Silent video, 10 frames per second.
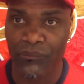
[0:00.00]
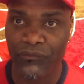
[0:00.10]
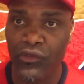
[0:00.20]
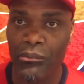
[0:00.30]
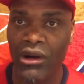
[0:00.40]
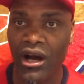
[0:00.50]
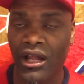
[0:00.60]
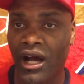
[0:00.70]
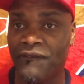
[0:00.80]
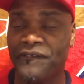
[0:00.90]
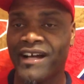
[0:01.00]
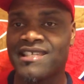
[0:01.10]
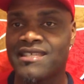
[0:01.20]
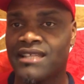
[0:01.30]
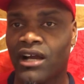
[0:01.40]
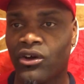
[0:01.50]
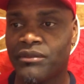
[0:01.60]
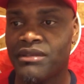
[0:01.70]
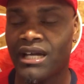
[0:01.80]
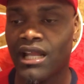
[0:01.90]
football fans is not going
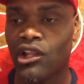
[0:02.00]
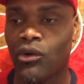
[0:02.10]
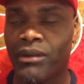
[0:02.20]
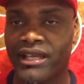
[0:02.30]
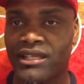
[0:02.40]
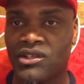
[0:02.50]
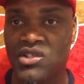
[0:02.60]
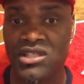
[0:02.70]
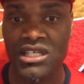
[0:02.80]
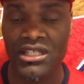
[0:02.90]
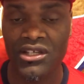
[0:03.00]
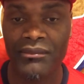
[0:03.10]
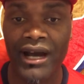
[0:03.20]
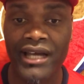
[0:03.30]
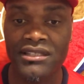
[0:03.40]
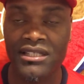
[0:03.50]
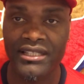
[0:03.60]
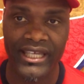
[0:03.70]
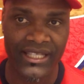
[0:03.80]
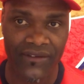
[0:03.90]
to be allowed back into stadium until
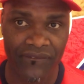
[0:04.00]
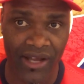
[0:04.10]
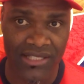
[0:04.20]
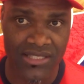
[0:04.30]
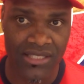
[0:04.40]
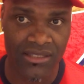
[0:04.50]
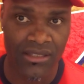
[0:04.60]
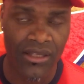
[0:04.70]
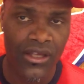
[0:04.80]
they get a vaccine.